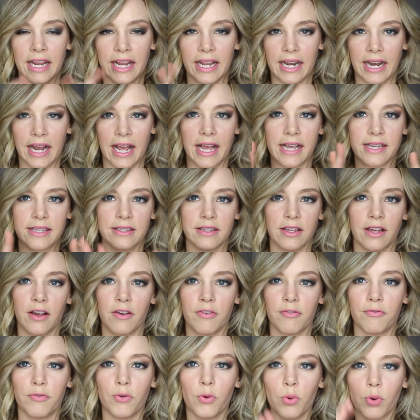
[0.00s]
It has
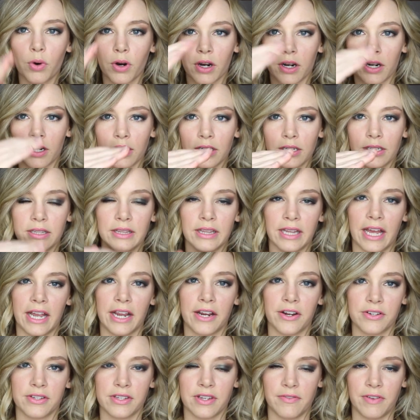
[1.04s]
the four
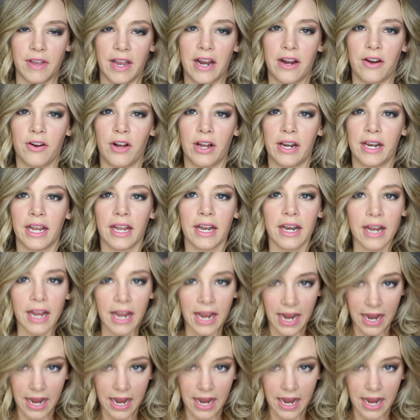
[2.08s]
layers of hair on it,